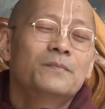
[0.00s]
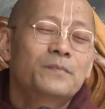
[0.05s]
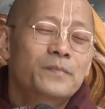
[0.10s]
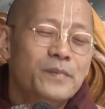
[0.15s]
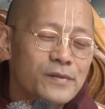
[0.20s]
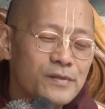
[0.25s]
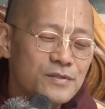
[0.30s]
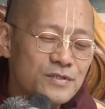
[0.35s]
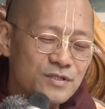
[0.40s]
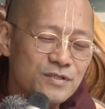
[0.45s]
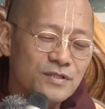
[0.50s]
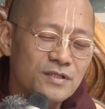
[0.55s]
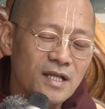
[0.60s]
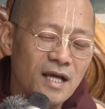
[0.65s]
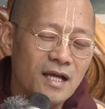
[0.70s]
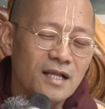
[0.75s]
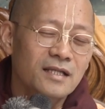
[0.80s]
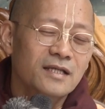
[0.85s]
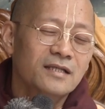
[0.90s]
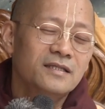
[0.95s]

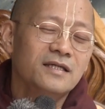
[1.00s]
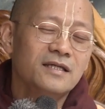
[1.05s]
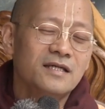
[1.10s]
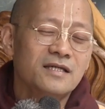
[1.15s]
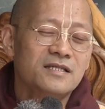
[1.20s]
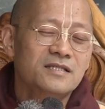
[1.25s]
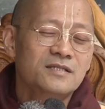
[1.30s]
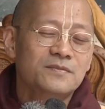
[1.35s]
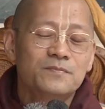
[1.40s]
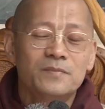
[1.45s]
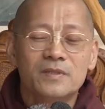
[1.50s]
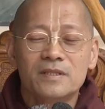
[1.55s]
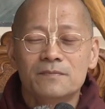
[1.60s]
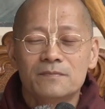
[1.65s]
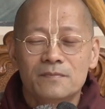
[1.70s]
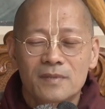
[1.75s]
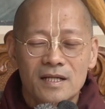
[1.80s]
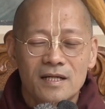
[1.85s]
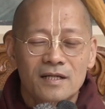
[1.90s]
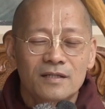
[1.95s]
personality has
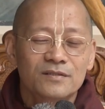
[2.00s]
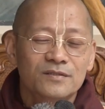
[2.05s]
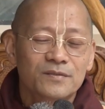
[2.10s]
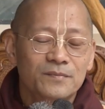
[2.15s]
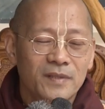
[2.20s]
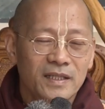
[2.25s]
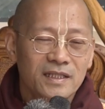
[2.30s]
been bound